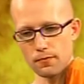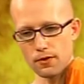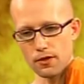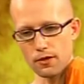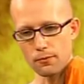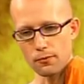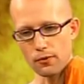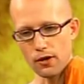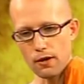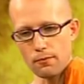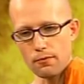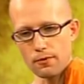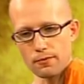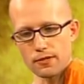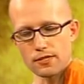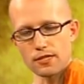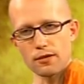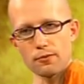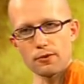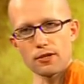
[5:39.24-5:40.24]
The problem
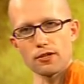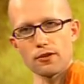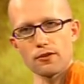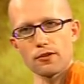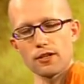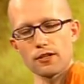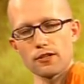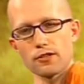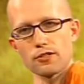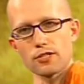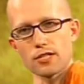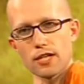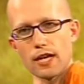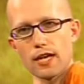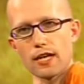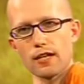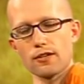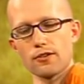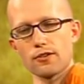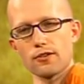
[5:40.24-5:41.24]
is that we don't
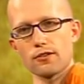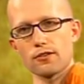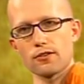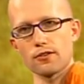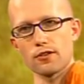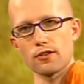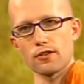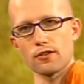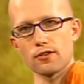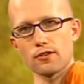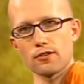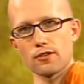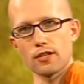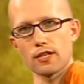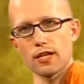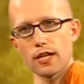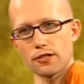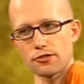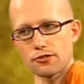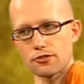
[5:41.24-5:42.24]
understand the, the
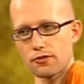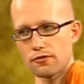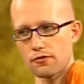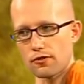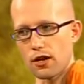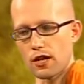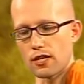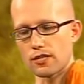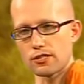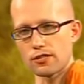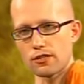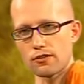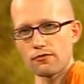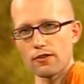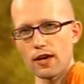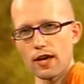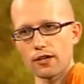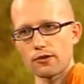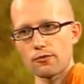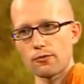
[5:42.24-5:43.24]
nature of cause and
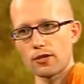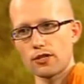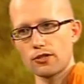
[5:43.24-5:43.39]
effect.